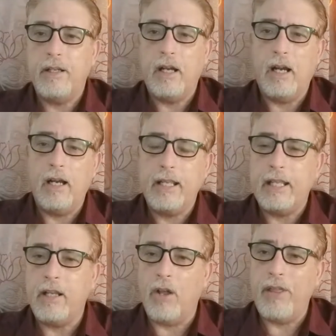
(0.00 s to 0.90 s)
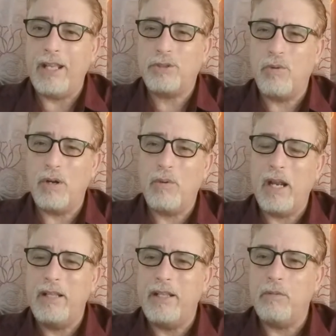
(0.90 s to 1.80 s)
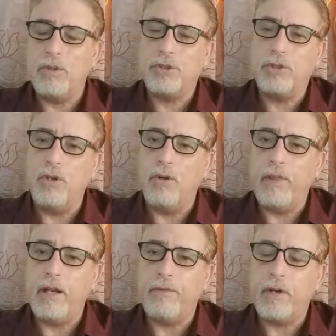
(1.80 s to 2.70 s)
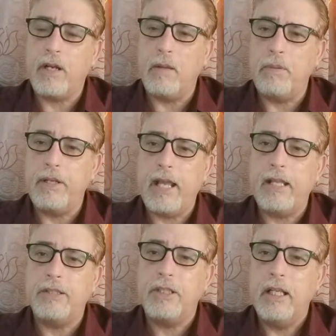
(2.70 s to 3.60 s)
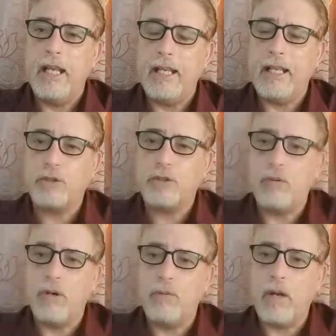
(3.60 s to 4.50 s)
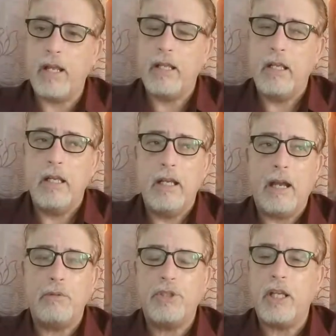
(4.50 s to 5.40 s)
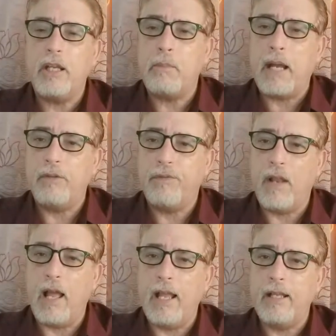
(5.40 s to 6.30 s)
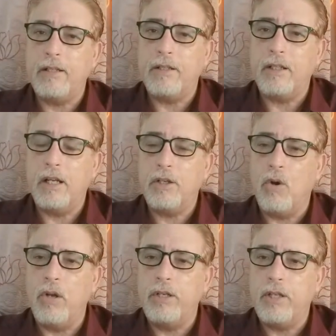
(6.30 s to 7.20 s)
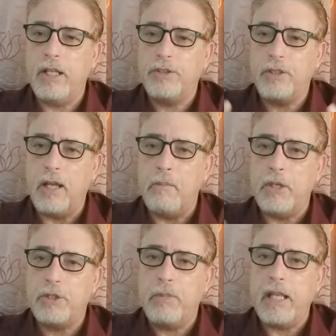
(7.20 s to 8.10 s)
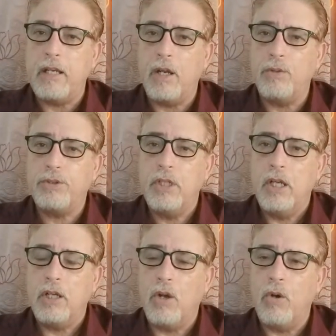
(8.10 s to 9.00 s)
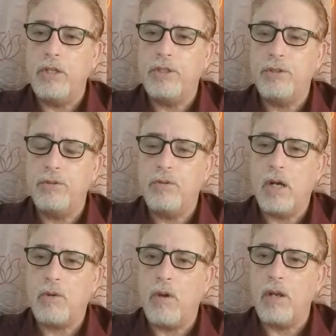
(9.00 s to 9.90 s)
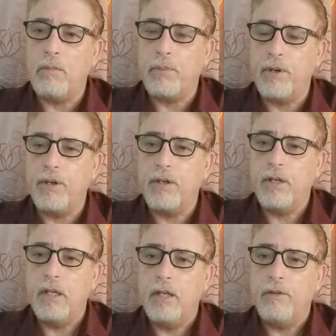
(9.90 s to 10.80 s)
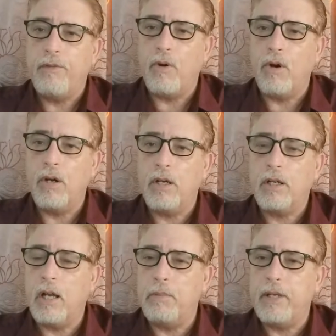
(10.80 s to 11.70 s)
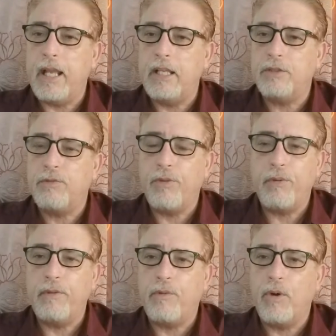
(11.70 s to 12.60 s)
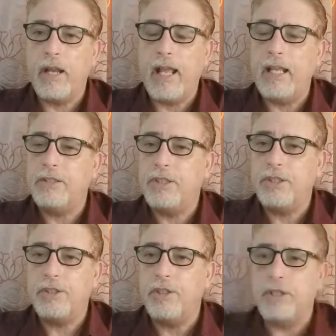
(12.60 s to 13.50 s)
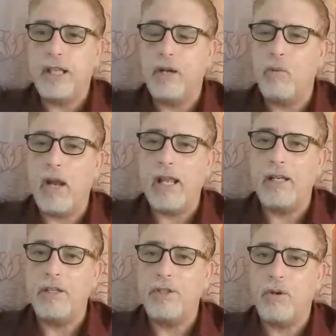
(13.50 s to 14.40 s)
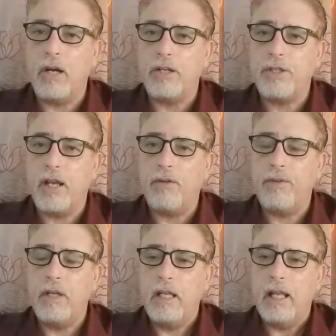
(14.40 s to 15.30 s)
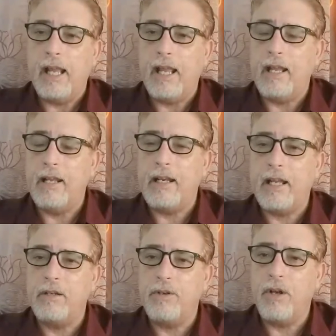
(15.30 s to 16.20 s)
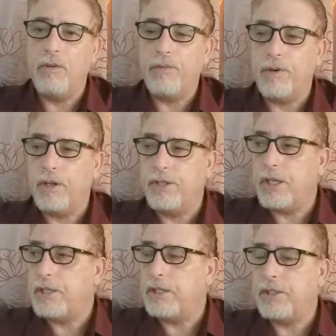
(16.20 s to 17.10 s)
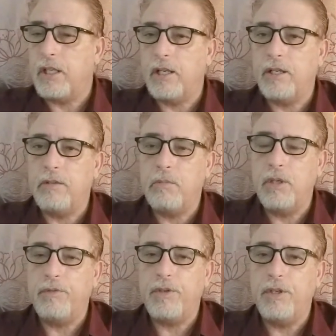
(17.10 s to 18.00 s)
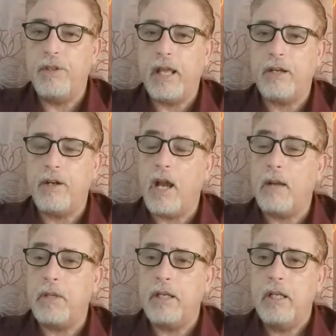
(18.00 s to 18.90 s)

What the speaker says: get all that squared away, and then we'll scoot over there for a couple of days and get that squared away. I was thinking about flying, going, as Mr. B knows, going to Kuala Lumpur for a couple of days, for 3 or 4 days, just to get away and enjoy herself. And I don't know if Chicha is still in the mood to do that or not, but